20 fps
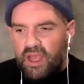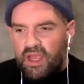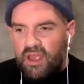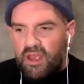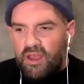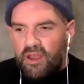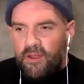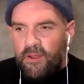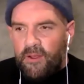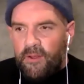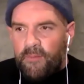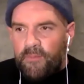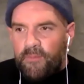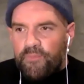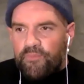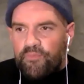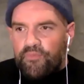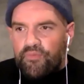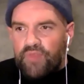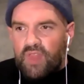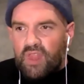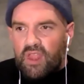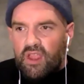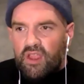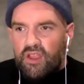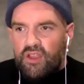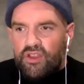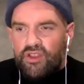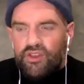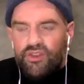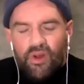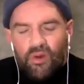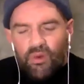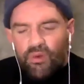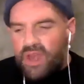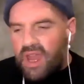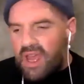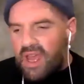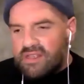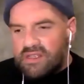like you
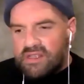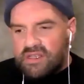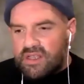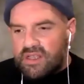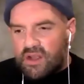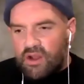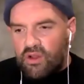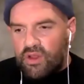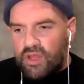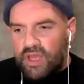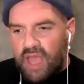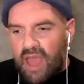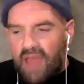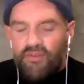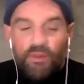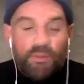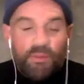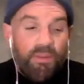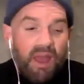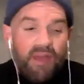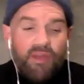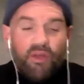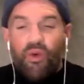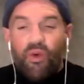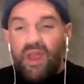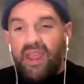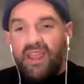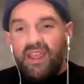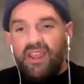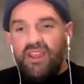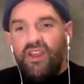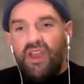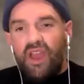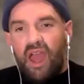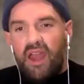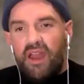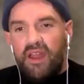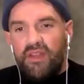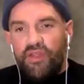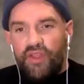don't necessarily have to by the way
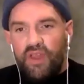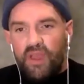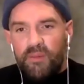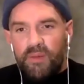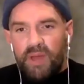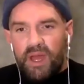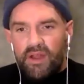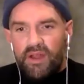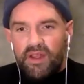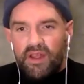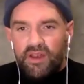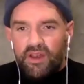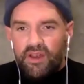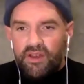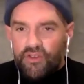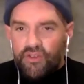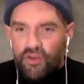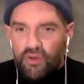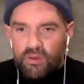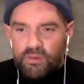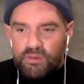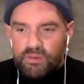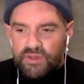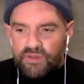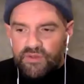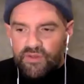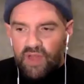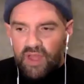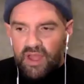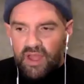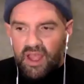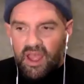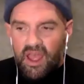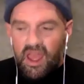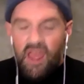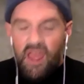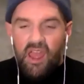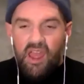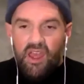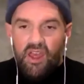you got to think about it in terms of like
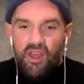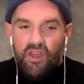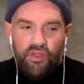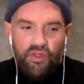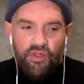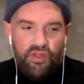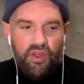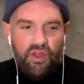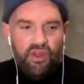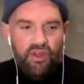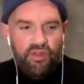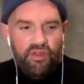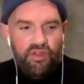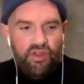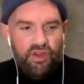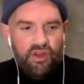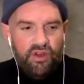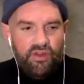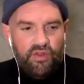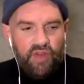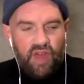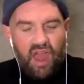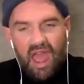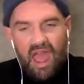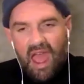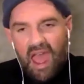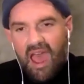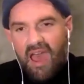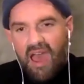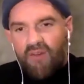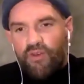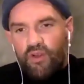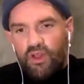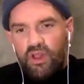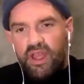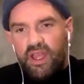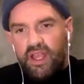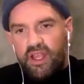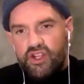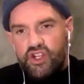the the the
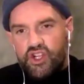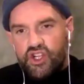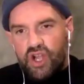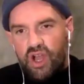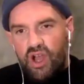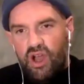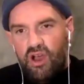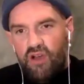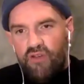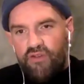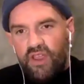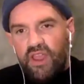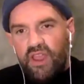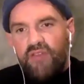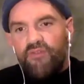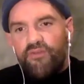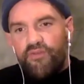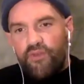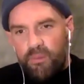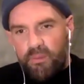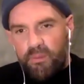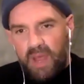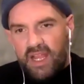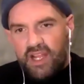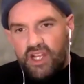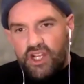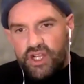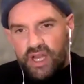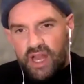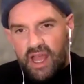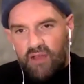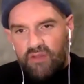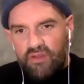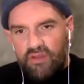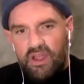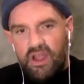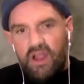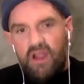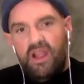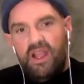avalanche of information
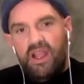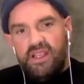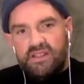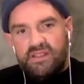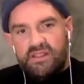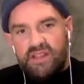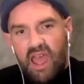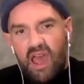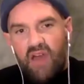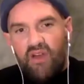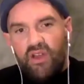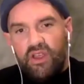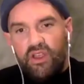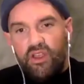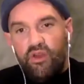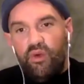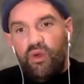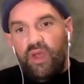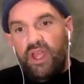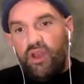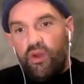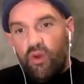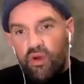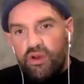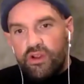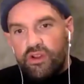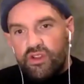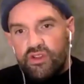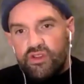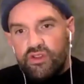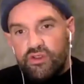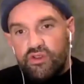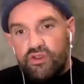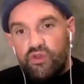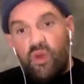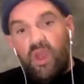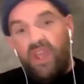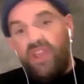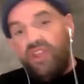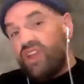out there is telling you in order to
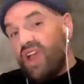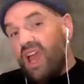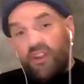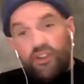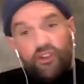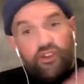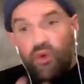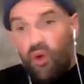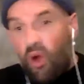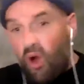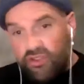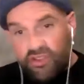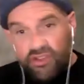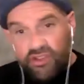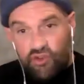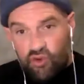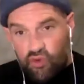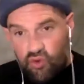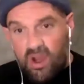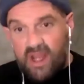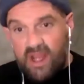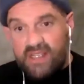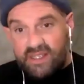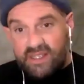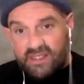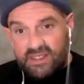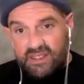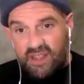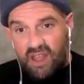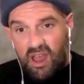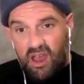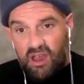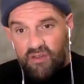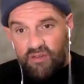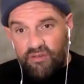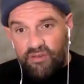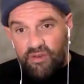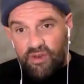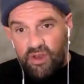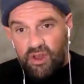lose weight you got to do all this crazy
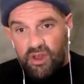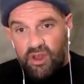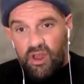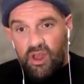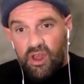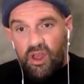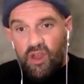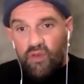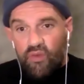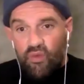stuff yeah.